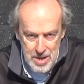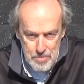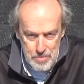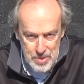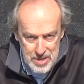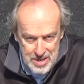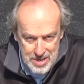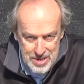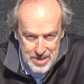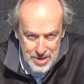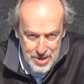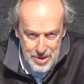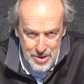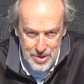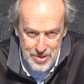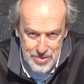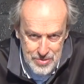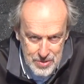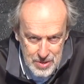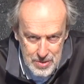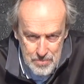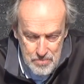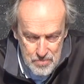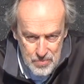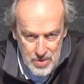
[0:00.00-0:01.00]

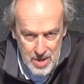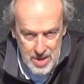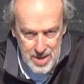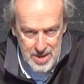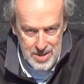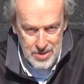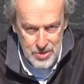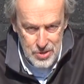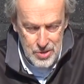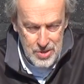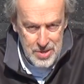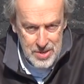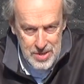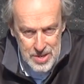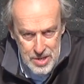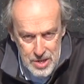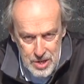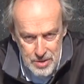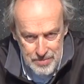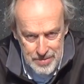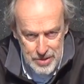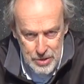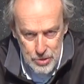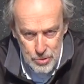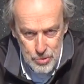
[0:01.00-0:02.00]
because a certain
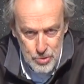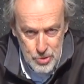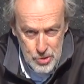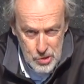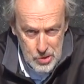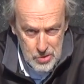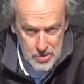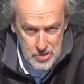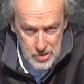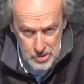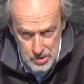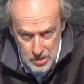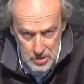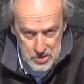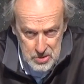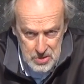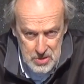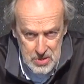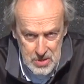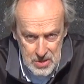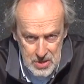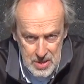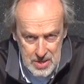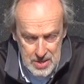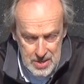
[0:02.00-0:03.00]
individual got
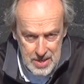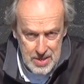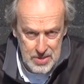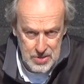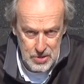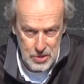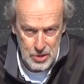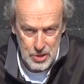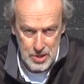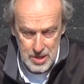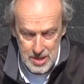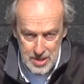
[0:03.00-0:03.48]
lost in the desert,